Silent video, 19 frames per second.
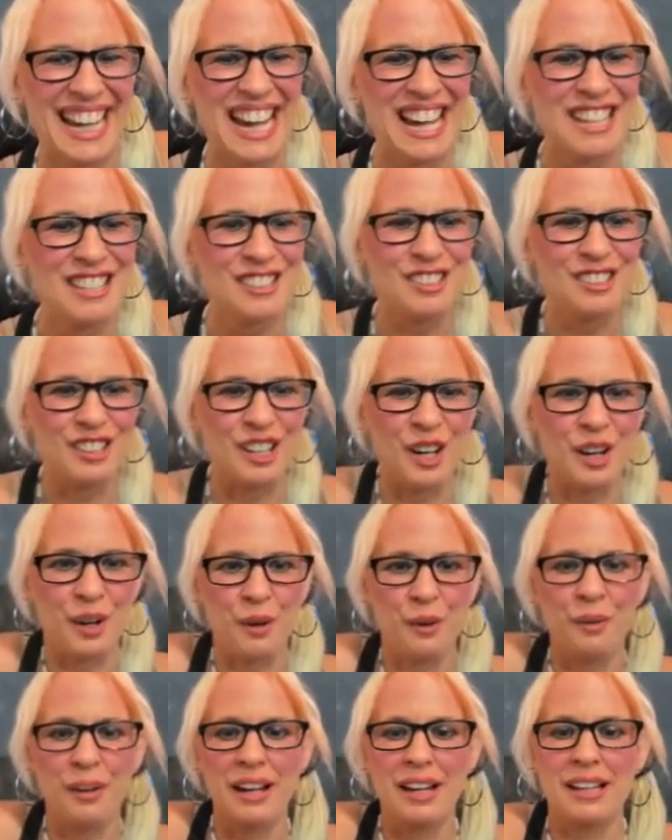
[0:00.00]
So
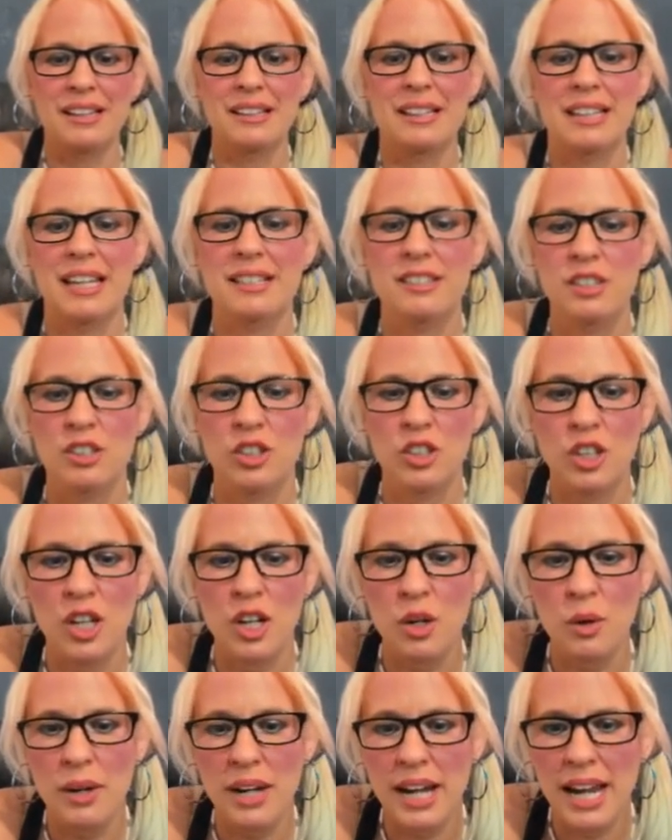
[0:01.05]
let's go
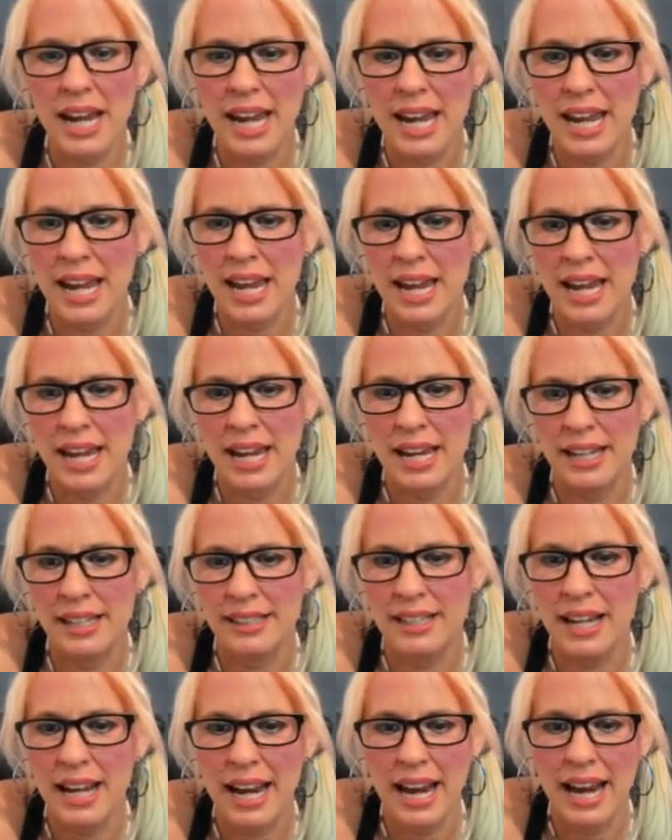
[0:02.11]

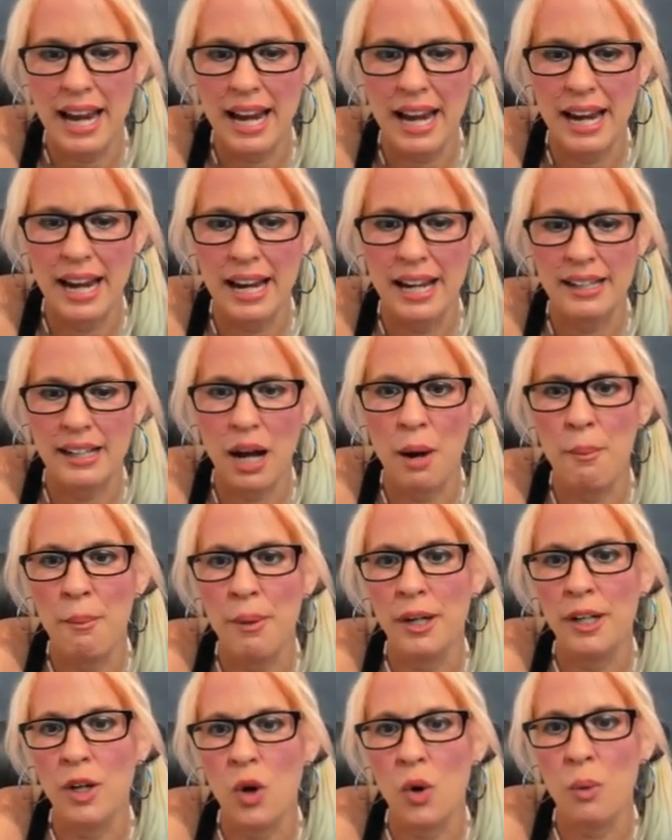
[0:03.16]
ahead and I'm going
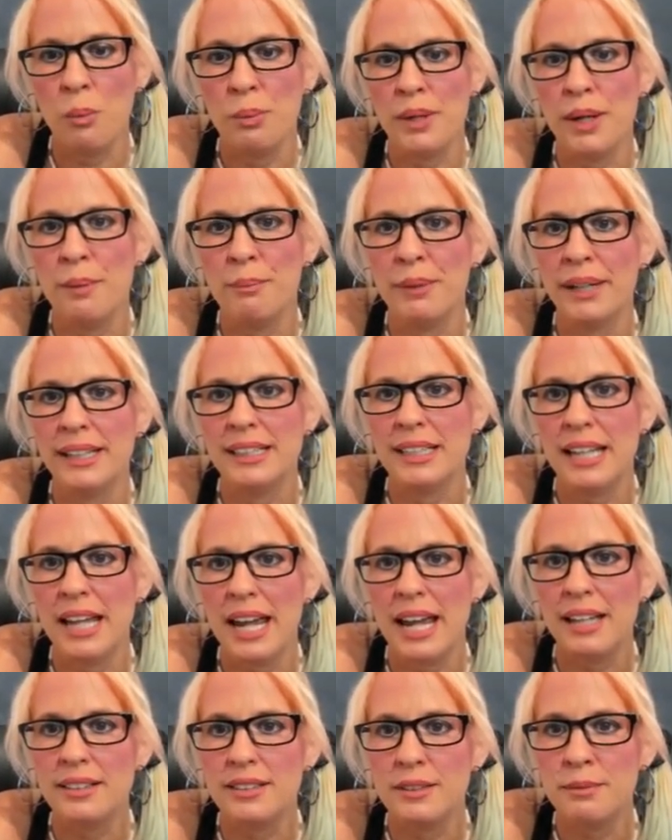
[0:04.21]
to open up my
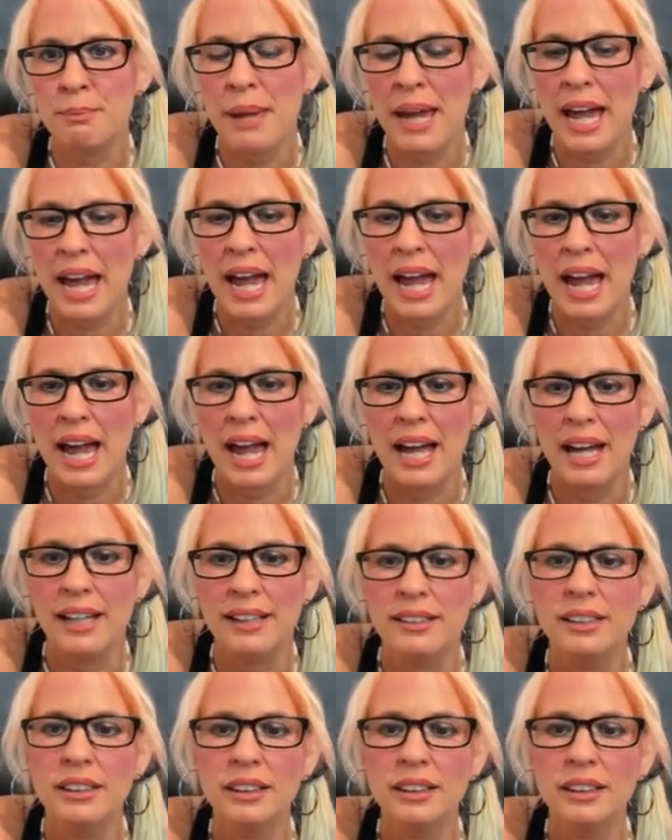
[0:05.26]
TextPad